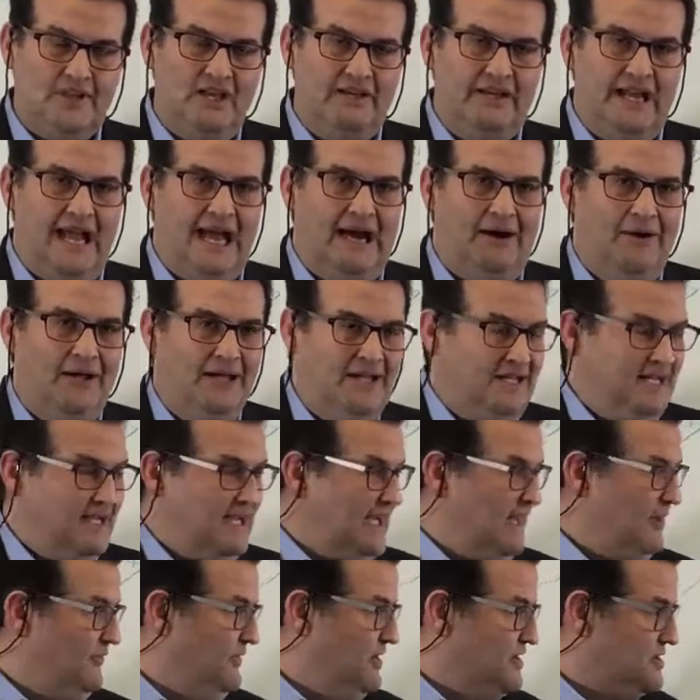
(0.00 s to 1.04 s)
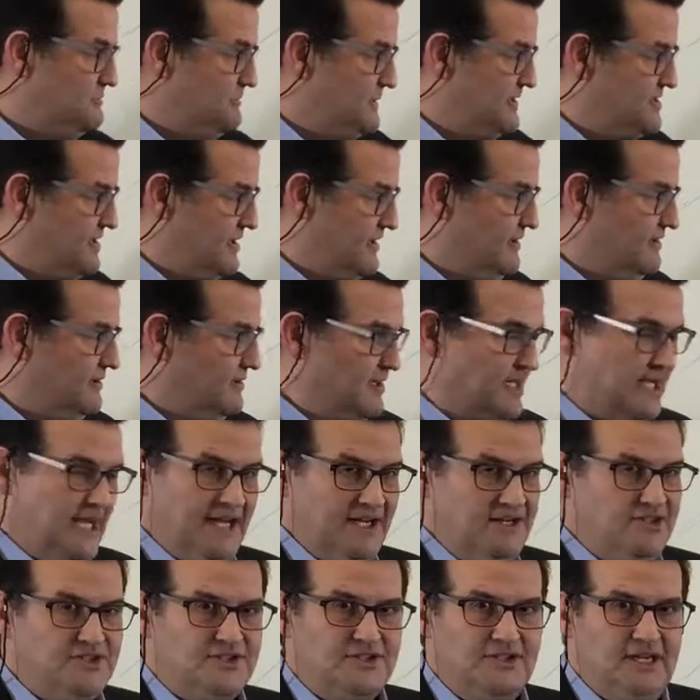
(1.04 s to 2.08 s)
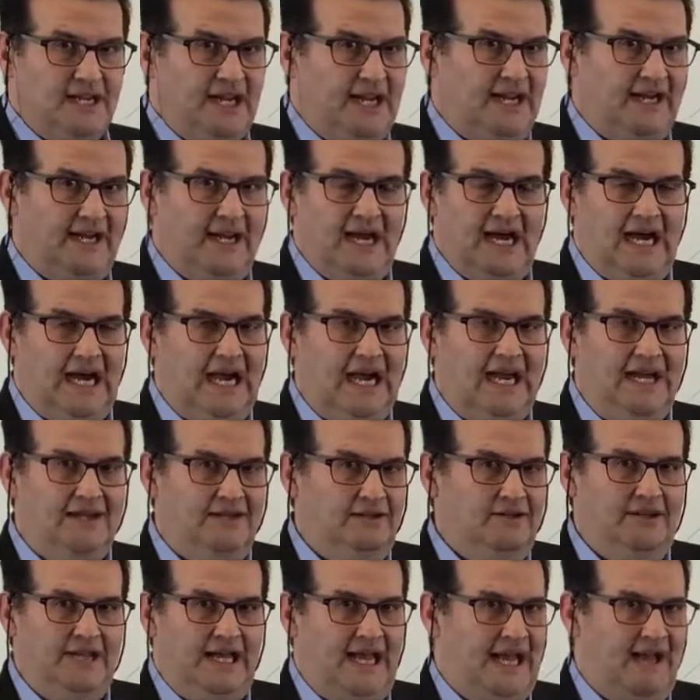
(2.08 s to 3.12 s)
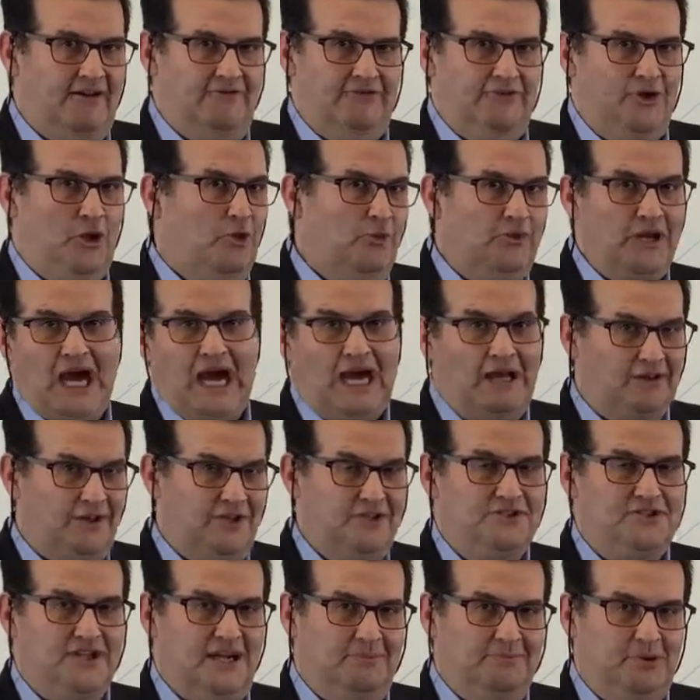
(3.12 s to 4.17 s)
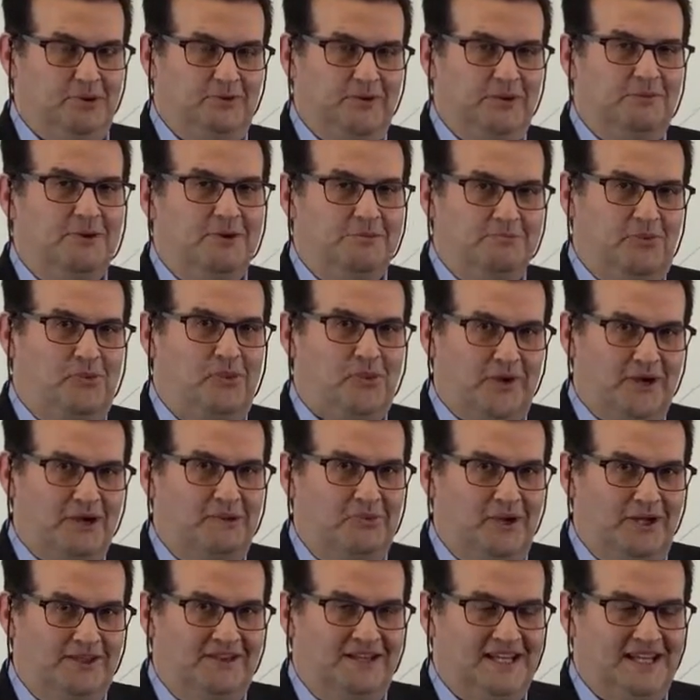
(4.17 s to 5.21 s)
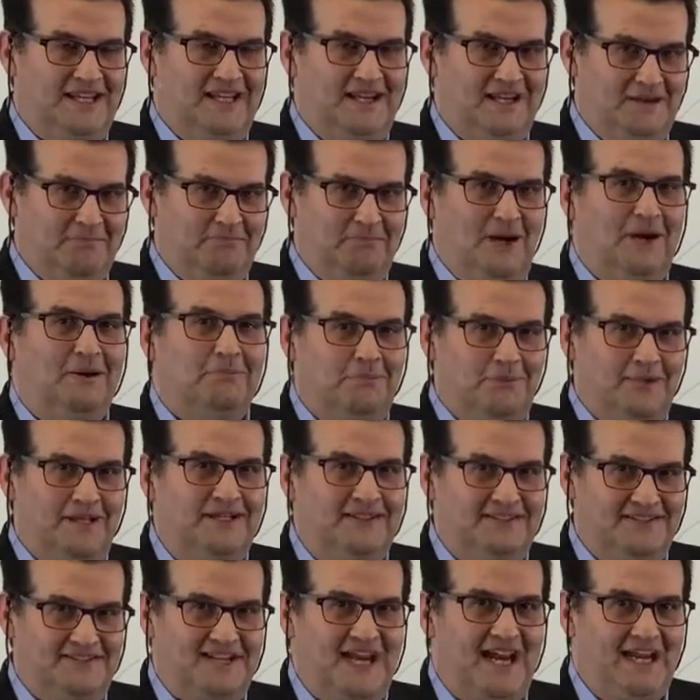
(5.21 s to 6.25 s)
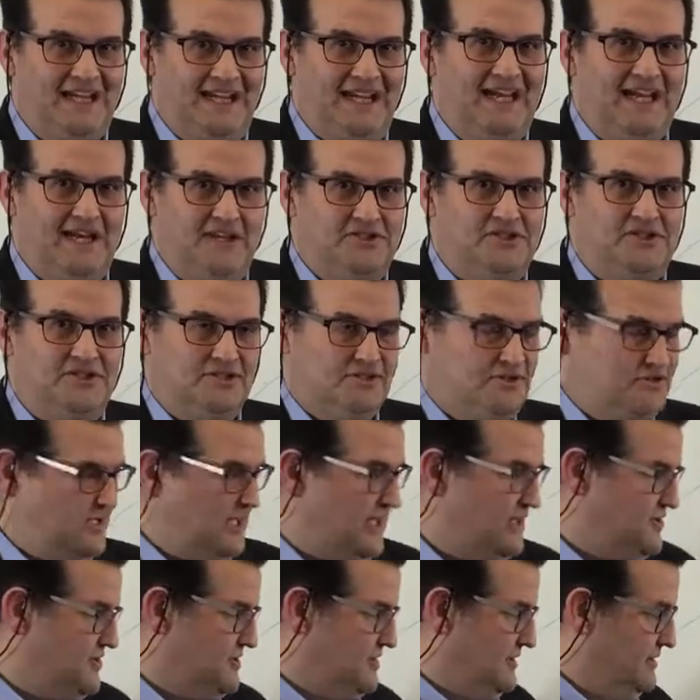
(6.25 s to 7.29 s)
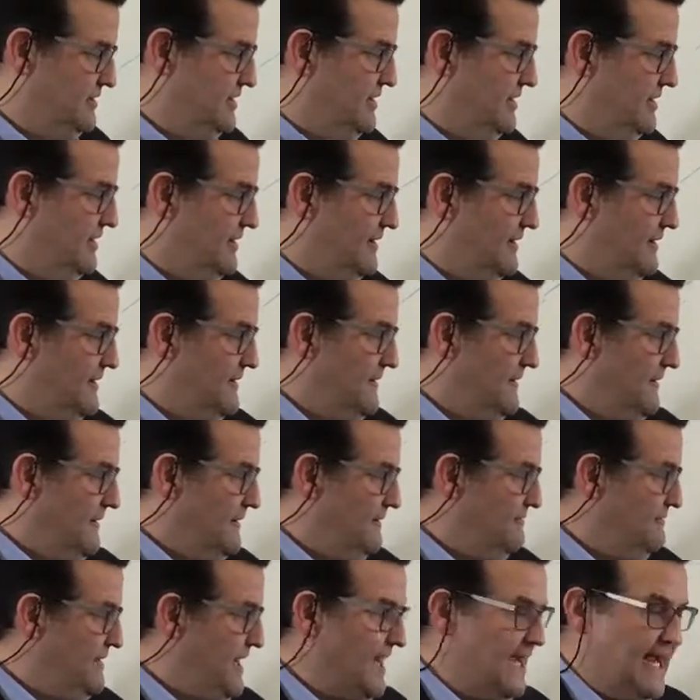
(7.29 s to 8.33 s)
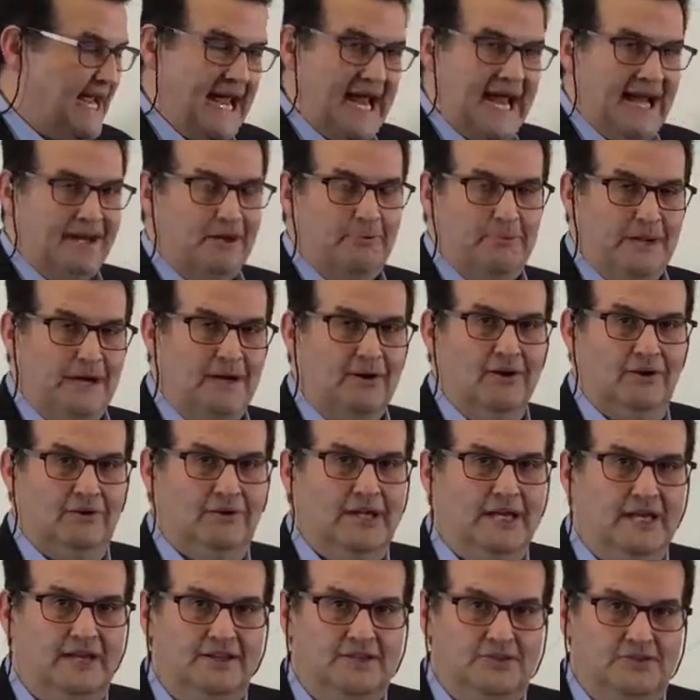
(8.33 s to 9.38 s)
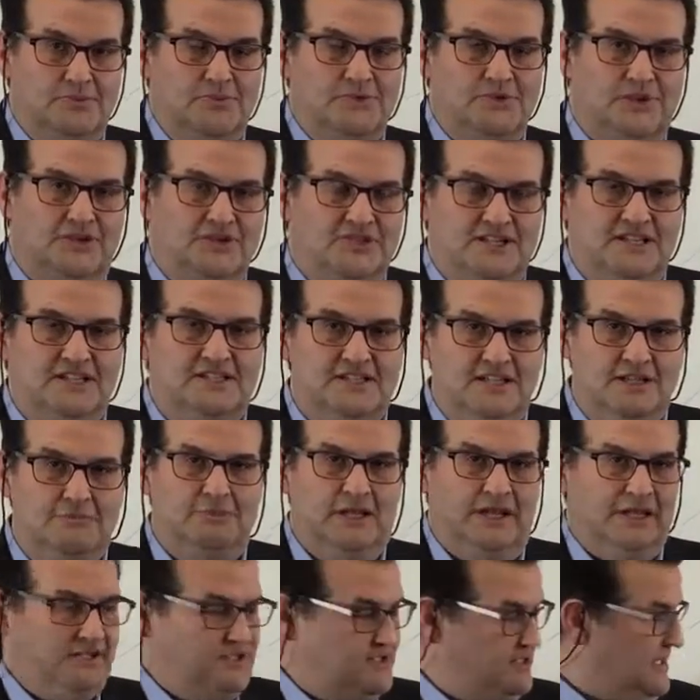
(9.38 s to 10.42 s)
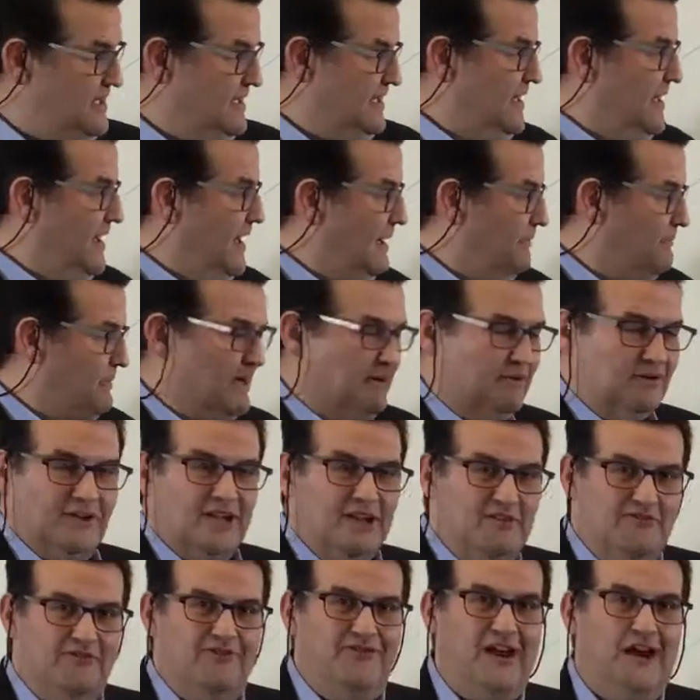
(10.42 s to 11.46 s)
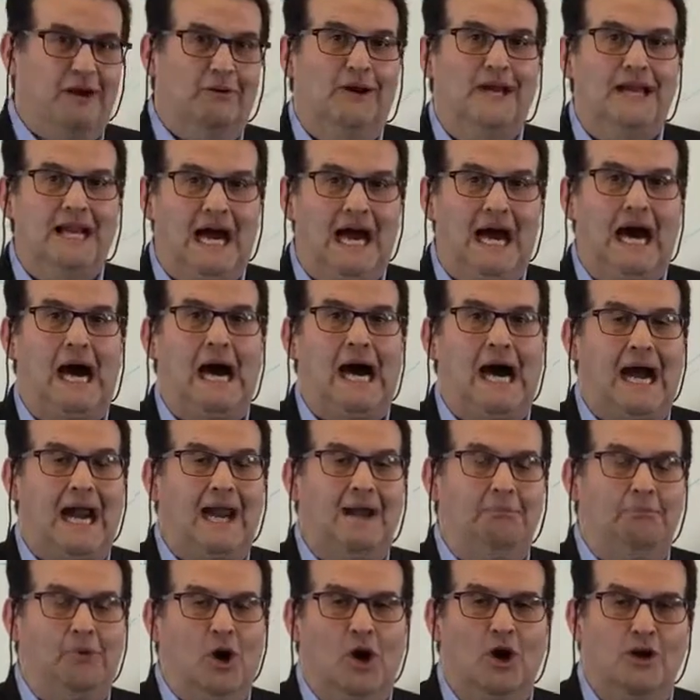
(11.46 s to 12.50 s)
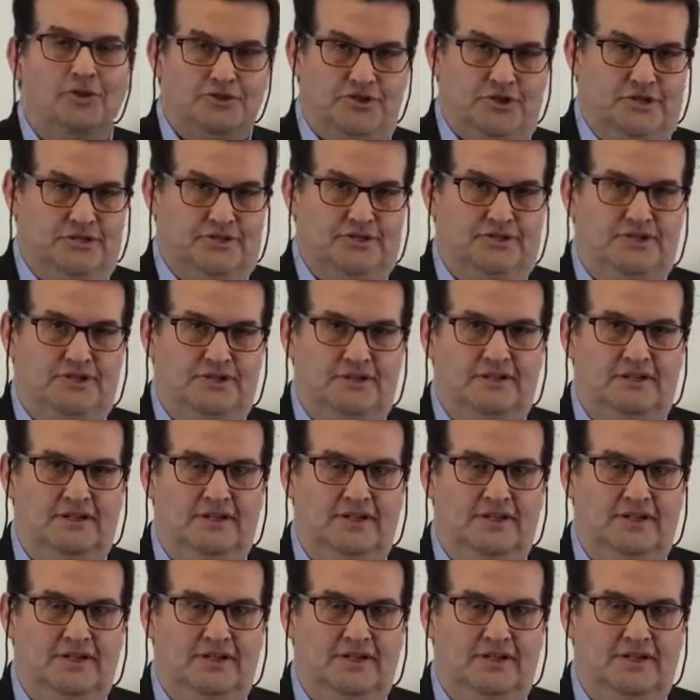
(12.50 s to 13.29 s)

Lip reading: Now, in this particular case, and I have no knowledge, I'm only reporting what the public data has suggested, they had apparently, and this was on 60 Minutes, apparently very high margins,